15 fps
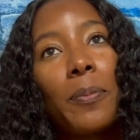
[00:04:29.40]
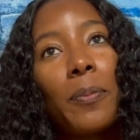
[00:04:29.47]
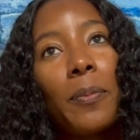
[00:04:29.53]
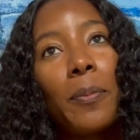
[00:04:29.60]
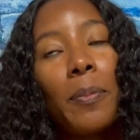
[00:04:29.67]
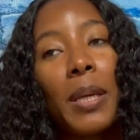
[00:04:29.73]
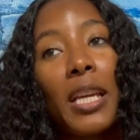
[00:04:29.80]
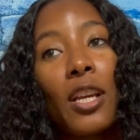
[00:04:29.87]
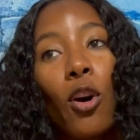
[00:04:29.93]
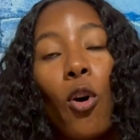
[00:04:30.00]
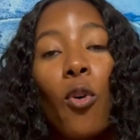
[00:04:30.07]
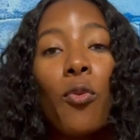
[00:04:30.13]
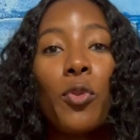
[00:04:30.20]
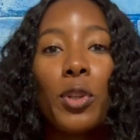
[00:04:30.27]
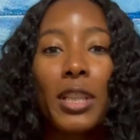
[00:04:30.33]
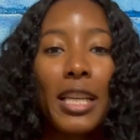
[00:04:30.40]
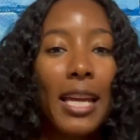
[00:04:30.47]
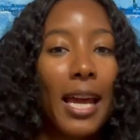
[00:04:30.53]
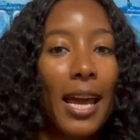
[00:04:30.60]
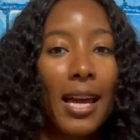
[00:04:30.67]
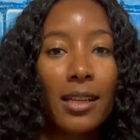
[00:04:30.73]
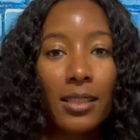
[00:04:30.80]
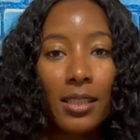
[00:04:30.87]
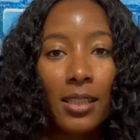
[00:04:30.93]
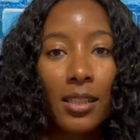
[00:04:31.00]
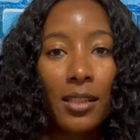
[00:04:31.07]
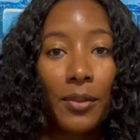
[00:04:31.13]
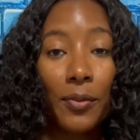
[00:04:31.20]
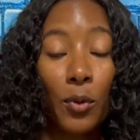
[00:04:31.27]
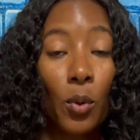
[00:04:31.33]
being overly
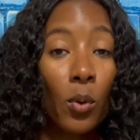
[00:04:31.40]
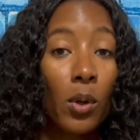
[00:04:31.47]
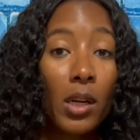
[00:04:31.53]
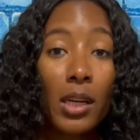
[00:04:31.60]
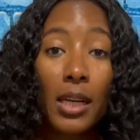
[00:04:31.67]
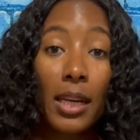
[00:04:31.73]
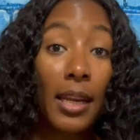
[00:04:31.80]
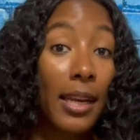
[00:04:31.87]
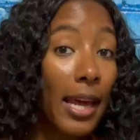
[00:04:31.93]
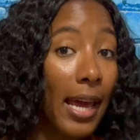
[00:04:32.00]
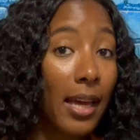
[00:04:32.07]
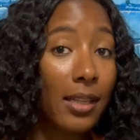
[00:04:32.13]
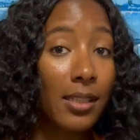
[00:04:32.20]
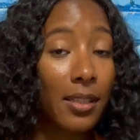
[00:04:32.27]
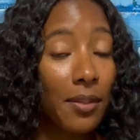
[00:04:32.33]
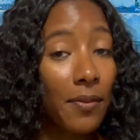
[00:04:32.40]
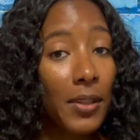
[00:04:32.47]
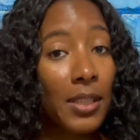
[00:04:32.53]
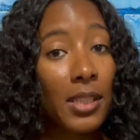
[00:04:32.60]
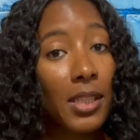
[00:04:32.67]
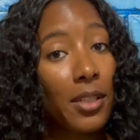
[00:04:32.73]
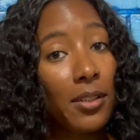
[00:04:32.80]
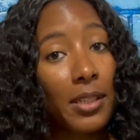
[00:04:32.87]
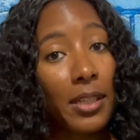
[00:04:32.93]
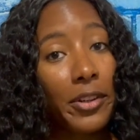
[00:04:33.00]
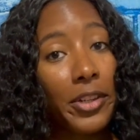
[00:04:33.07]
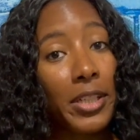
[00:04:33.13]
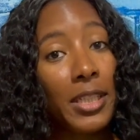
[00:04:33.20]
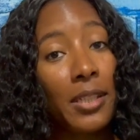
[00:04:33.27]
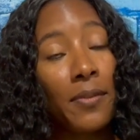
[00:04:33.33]
active or inactive in certain
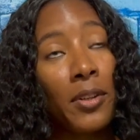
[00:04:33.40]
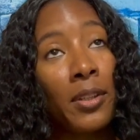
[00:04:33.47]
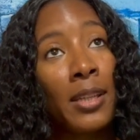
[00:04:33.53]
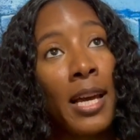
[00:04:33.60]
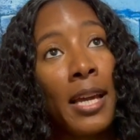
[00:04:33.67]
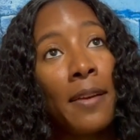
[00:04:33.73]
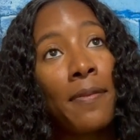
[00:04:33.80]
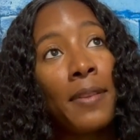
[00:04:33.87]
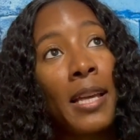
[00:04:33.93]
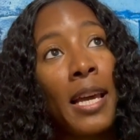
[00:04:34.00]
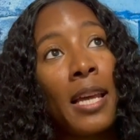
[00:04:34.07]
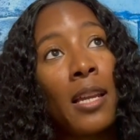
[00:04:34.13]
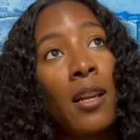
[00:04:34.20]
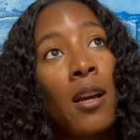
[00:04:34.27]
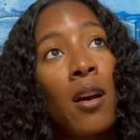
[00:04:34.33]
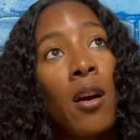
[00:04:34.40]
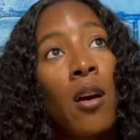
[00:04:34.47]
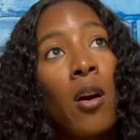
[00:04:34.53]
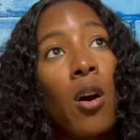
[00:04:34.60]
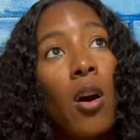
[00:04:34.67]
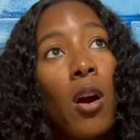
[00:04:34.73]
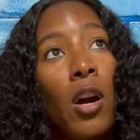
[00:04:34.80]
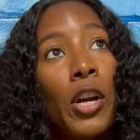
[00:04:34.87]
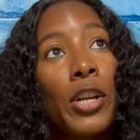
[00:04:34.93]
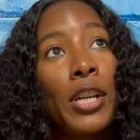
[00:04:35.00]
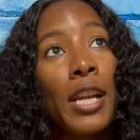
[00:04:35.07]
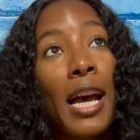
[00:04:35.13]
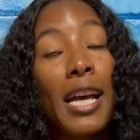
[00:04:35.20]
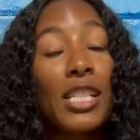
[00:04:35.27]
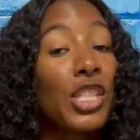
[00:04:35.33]
areas of your life that are
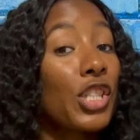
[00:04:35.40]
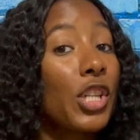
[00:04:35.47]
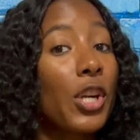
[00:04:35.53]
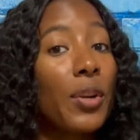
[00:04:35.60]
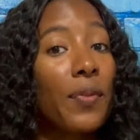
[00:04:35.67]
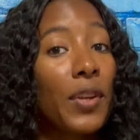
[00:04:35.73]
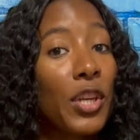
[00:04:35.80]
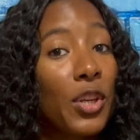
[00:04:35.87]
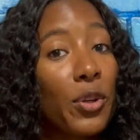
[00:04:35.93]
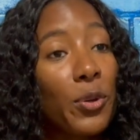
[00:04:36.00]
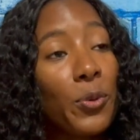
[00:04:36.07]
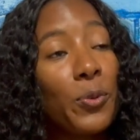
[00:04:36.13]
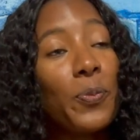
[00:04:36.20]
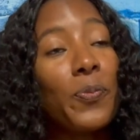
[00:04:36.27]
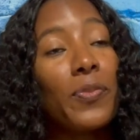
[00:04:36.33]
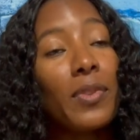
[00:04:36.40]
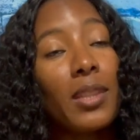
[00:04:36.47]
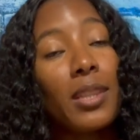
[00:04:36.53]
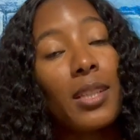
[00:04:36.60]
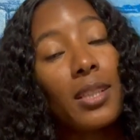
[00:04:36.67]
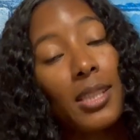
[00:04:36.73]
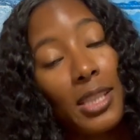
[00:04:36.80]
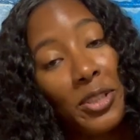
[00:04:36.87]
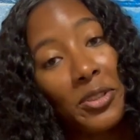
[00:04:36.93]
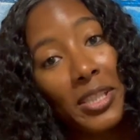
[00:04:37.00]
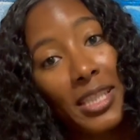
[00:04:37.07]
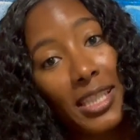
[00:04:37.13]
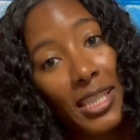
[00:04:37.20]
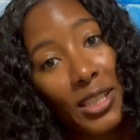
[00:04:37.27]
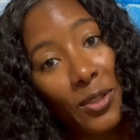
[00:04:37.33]
not serving you, this
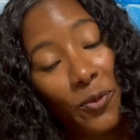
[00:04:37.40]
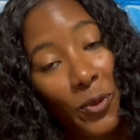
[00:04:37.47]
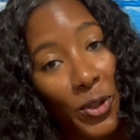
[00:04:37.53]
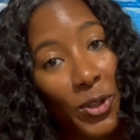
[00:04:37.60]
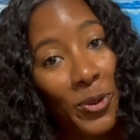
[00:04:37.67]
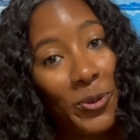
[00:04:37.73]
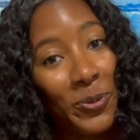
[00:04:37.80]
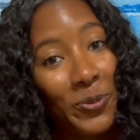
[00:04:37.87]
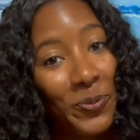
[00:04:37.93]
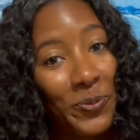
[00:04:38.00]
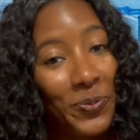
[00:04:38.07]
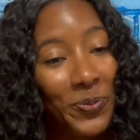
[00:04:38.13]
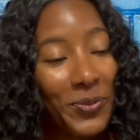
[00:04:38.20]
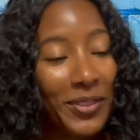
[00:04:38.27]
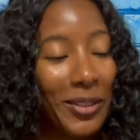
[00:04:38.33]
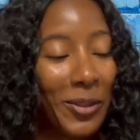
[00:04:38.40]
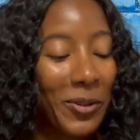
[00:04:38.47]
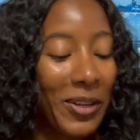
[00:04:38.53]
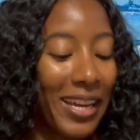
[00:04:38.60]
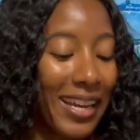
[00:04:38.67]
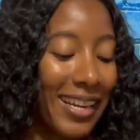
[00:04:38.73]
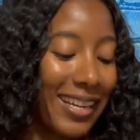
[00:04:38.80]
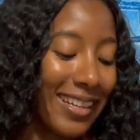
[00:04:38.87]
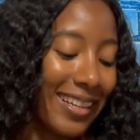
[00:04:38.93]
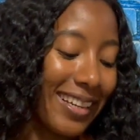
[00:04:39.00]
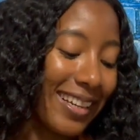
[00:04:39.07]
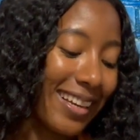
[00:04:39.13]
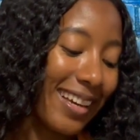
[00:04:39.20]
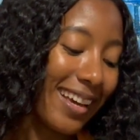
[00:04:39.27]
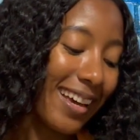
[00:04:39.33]
series is for you. Okay.
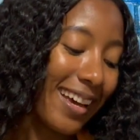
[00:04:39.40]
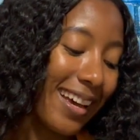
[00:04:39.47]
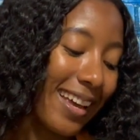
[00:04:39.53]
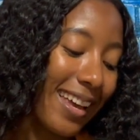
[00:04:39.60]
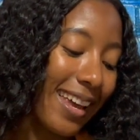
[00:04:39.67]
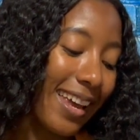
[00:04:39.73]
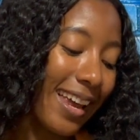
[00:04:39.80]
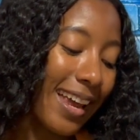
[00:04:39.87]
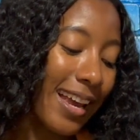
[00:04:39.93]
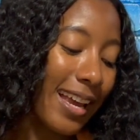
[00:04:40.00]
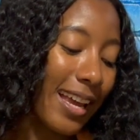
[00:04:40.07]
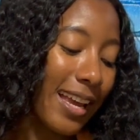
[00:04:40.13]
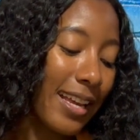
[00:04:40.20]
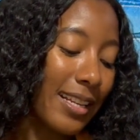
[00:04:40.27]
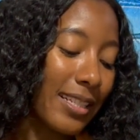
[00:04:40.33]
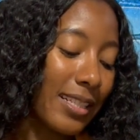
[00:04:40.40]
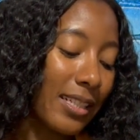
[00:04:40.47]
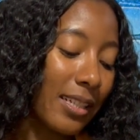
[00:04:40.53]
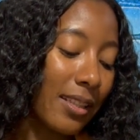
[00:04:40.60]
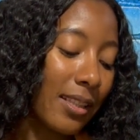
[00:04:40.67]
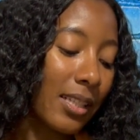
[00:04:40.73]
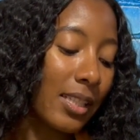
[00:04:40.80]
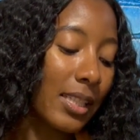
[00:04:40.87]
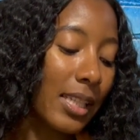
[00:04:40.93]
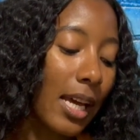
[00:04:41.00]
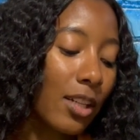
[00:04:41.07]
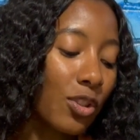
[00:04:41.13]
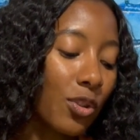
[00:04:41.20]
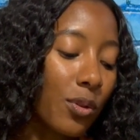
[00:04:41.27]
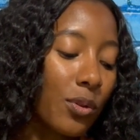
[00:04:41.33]
And the
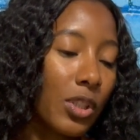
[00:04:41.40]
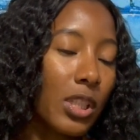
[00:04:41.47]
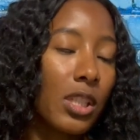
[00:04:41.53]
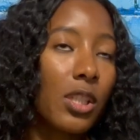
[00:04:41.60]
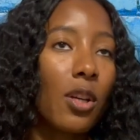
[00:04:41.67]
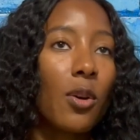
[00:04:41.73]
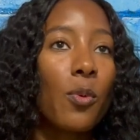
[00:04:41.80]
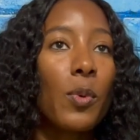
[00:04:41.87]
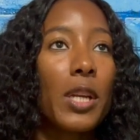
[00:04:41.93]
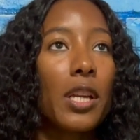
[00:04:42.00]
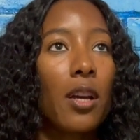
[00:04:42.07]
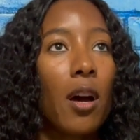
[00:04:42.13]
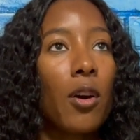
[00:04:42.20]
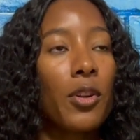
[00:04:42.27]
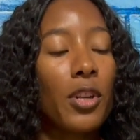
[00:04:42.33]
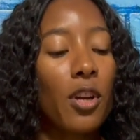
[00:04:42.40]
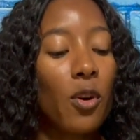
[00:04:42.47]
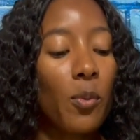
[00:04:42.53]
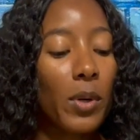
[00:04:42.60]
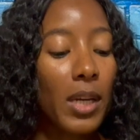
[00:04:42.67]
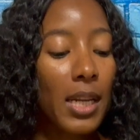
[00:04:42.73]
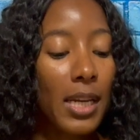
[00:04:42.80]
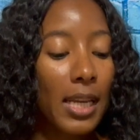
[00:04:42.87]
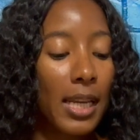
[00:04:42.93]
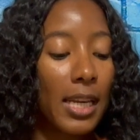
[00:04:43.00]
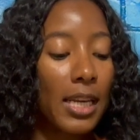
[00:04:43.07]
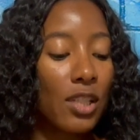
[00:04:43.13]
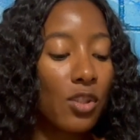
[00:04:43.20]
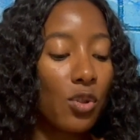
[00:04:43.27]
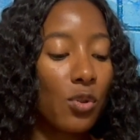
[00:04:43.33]
schedule, just so we all know, we're going to get
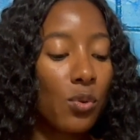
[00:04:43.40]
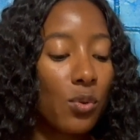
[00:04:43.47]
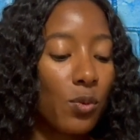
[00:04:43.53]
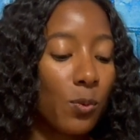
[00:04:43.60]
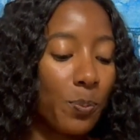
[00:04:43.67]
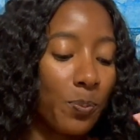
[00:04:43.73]
into